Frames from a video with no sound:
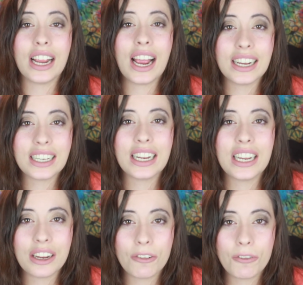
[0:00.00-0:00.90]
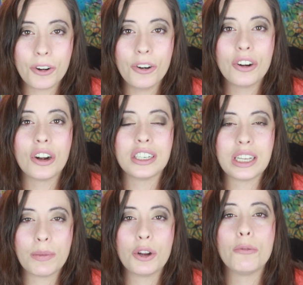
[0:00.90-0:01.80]
has Indian food or
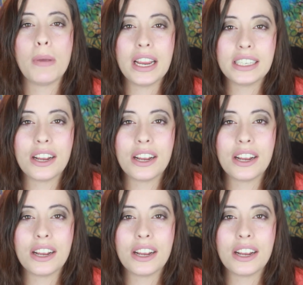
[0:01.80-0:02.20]
someone who makes